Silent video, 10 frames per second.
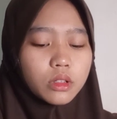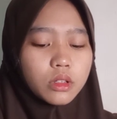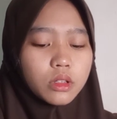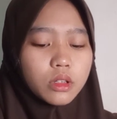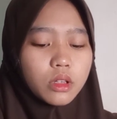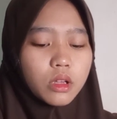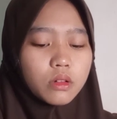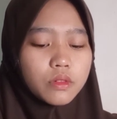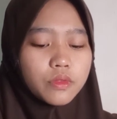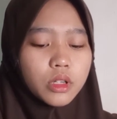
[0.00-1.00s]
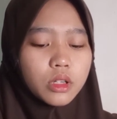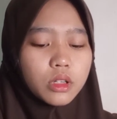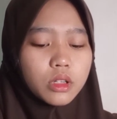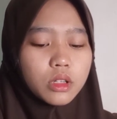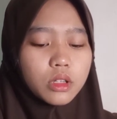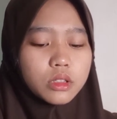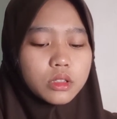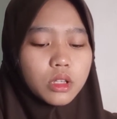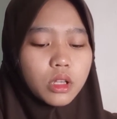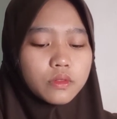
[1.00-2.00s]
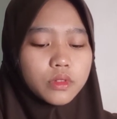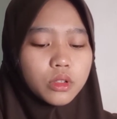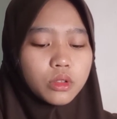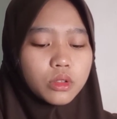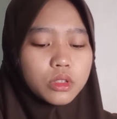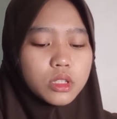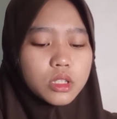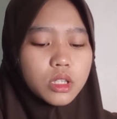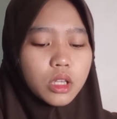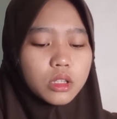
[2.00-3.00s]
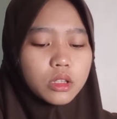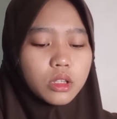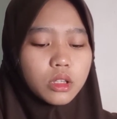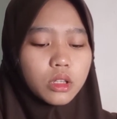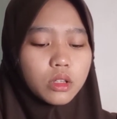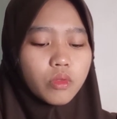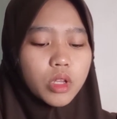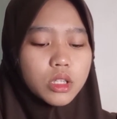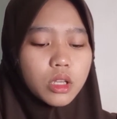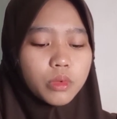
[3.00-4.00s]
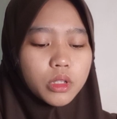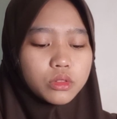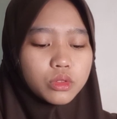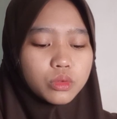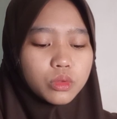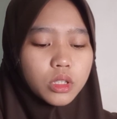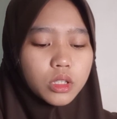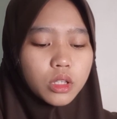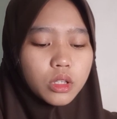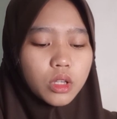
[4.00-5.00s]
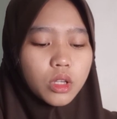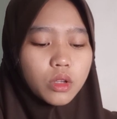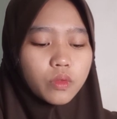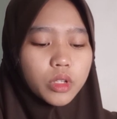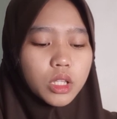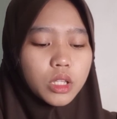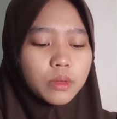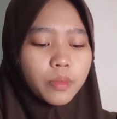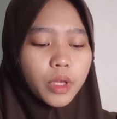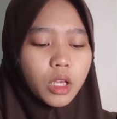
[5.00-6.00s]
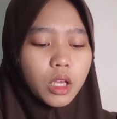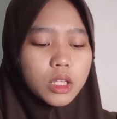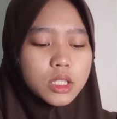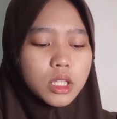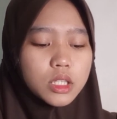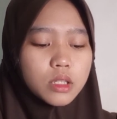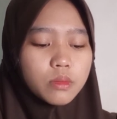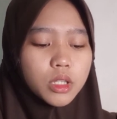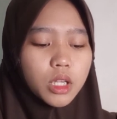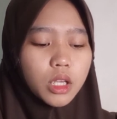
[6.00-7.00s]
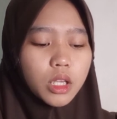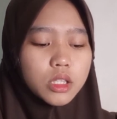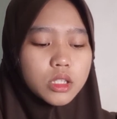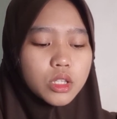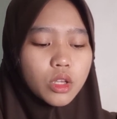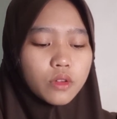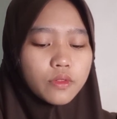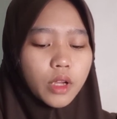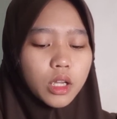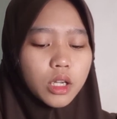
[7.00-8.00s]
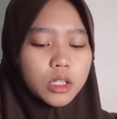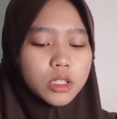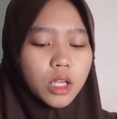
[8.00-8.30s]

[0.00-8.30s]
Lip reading: However, DFO said it was able to work with the Impact Assessment Agency of Canada,